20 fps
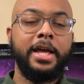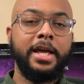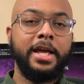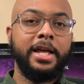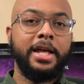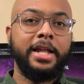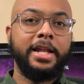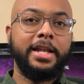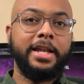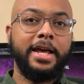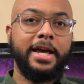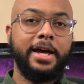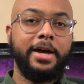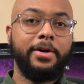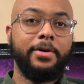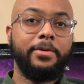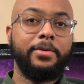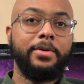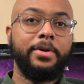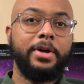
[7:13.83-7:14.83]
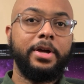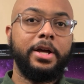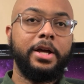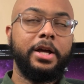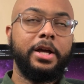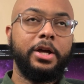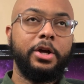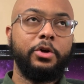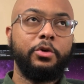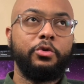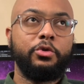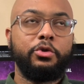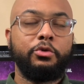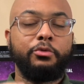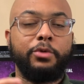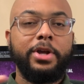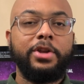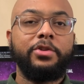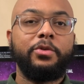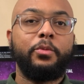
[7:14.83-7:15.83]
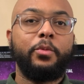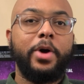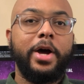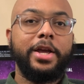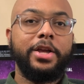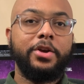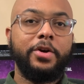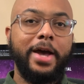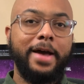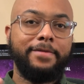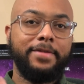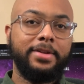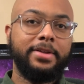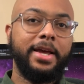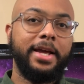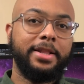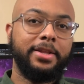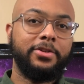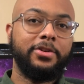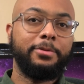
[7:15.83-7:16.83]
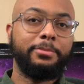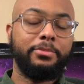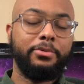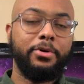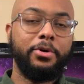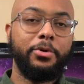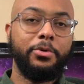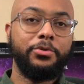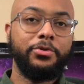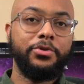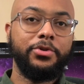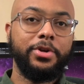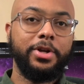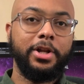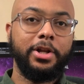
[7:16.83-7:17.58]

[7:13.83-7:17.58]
Now, the reason why you have to take this approach,